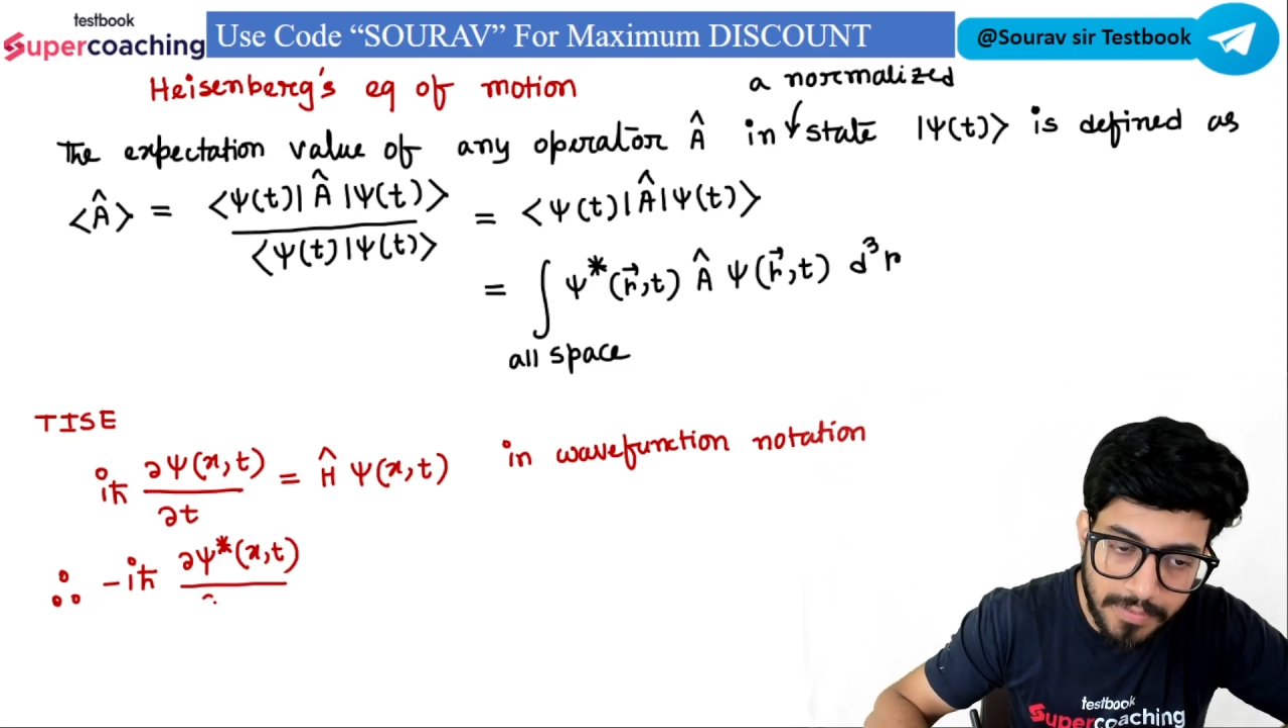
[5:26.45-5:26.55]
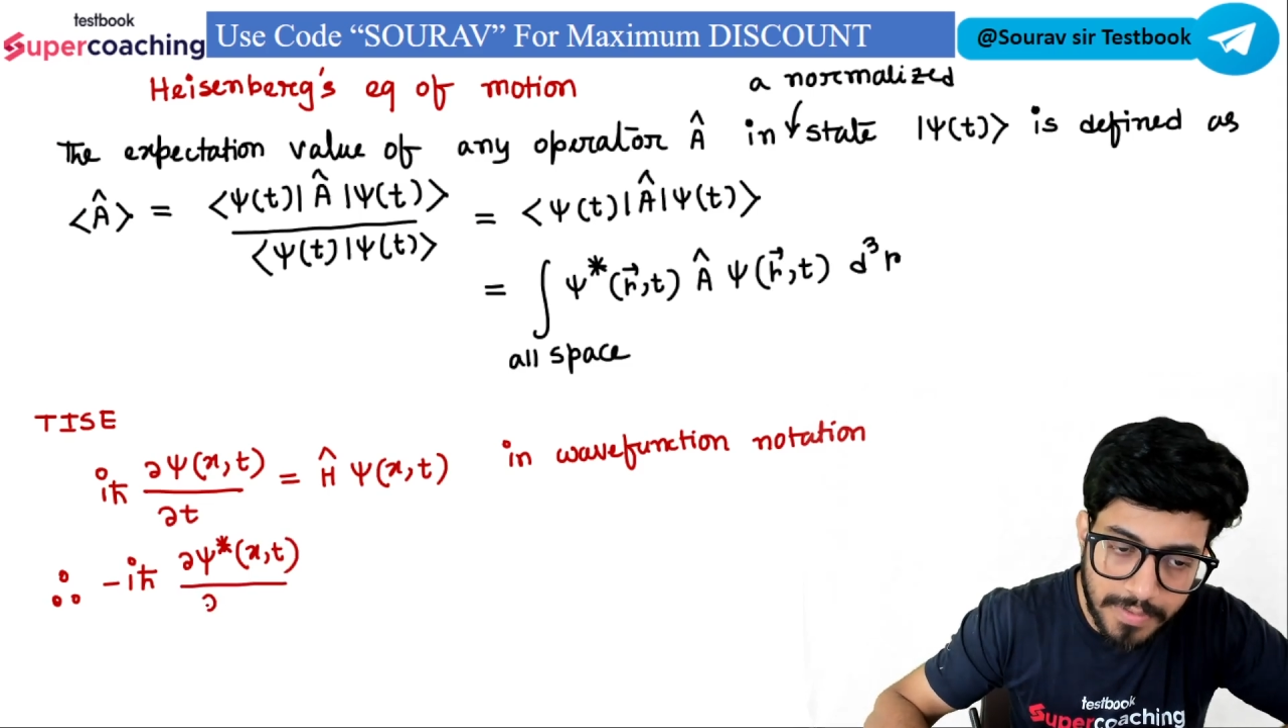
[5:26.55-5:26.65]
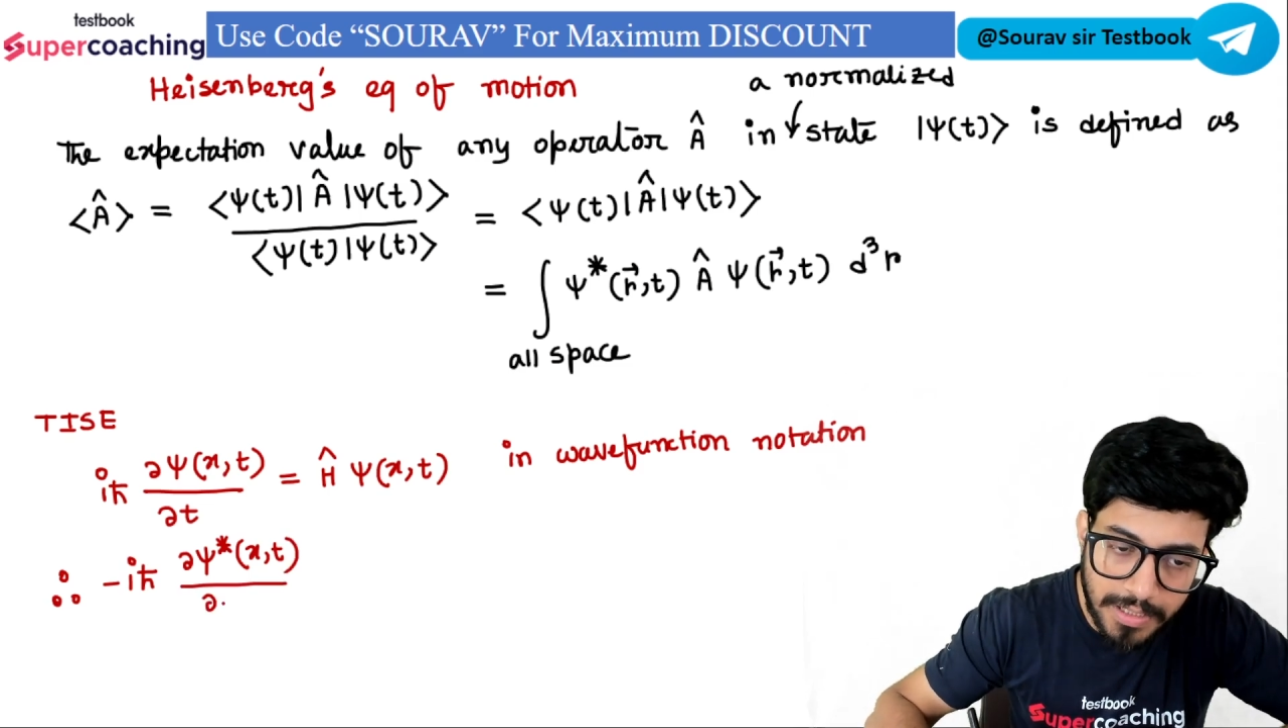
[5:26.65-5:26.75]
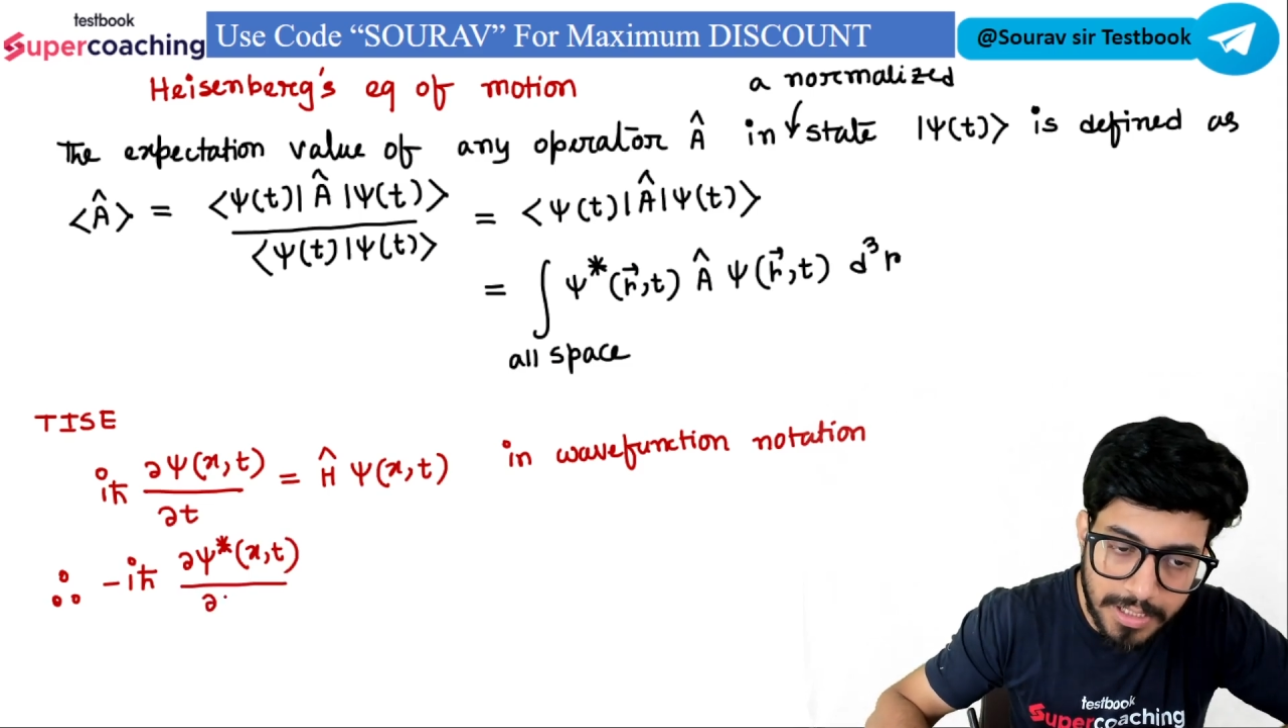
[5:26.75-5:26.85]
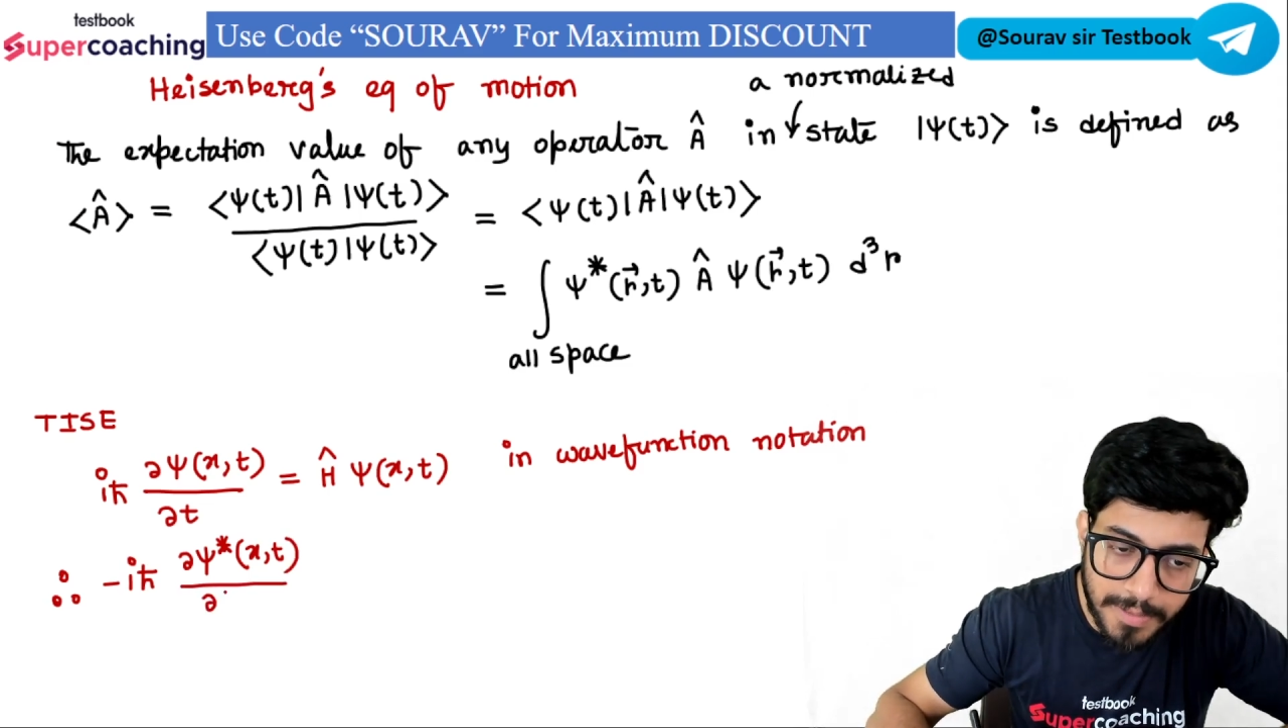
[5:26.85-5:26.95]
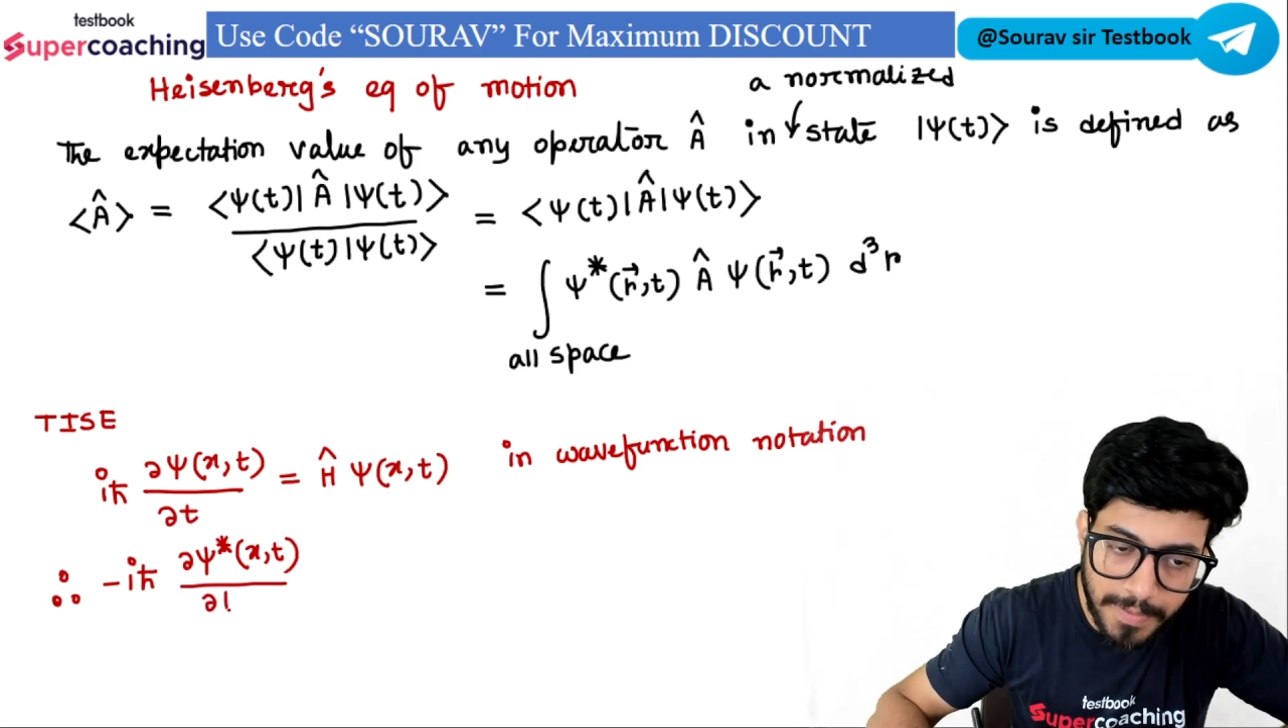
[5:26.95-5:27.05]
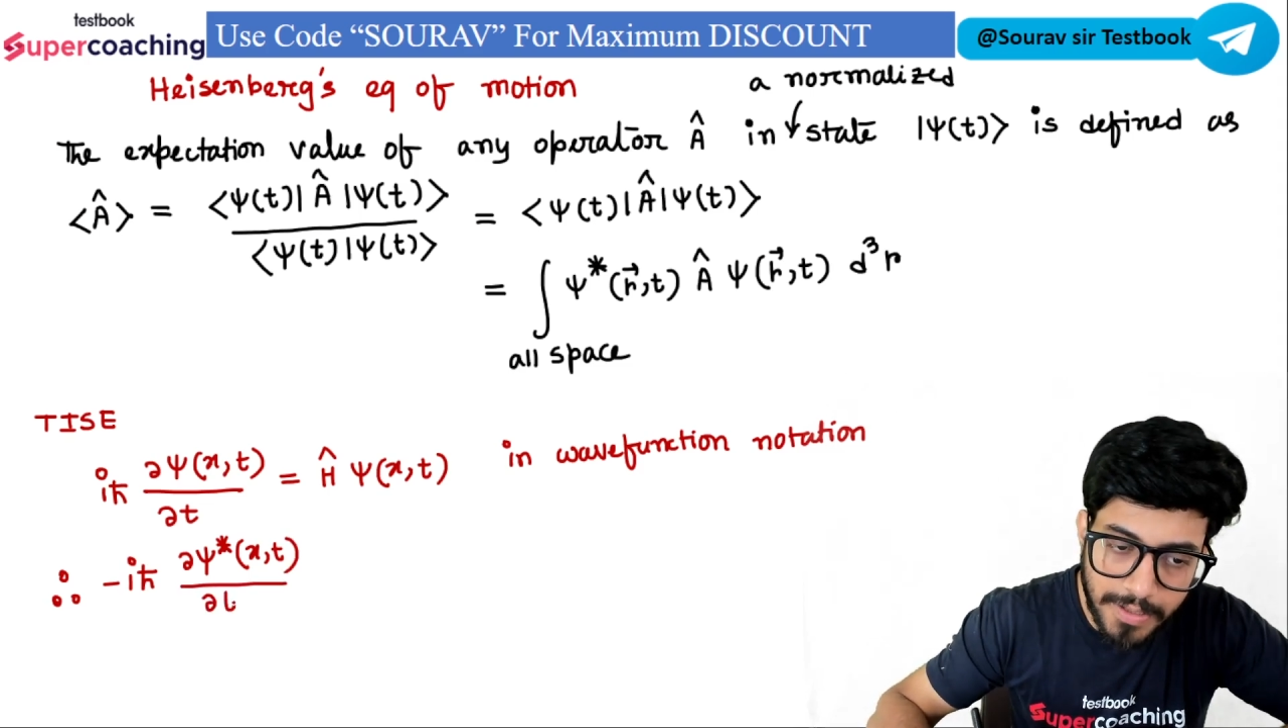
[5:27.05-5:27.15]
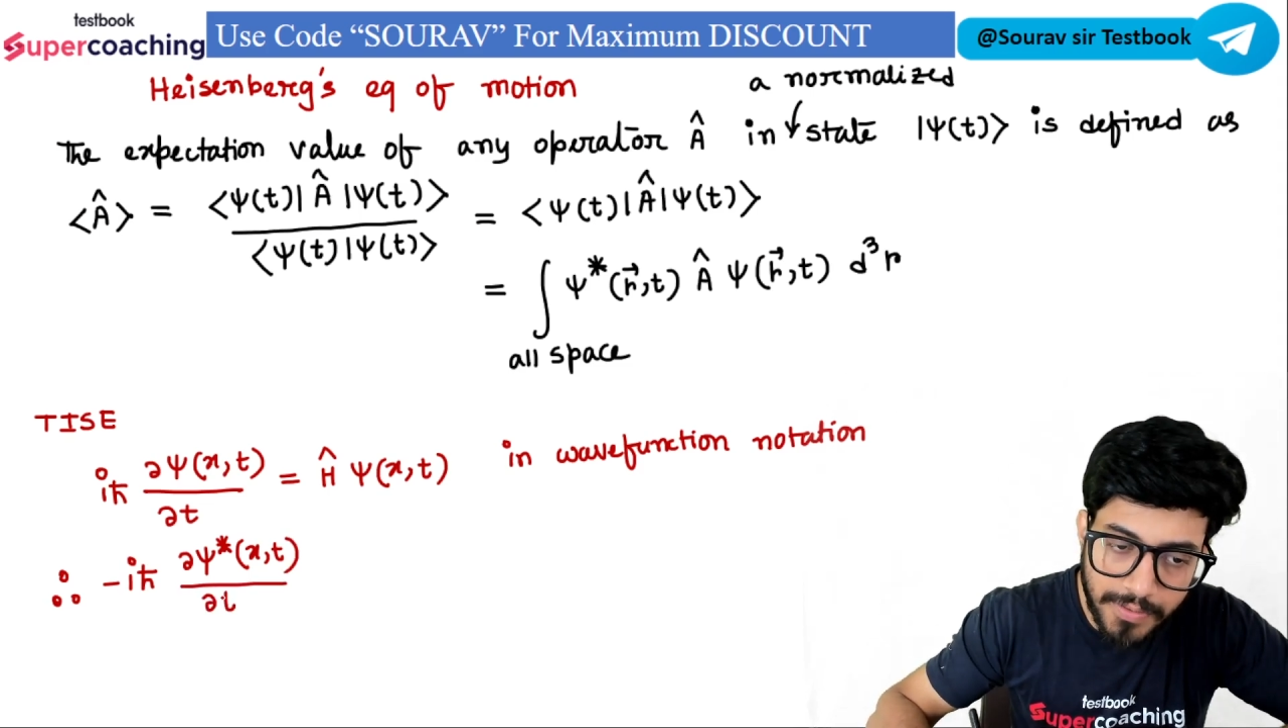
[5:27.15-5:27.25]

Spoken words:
with respect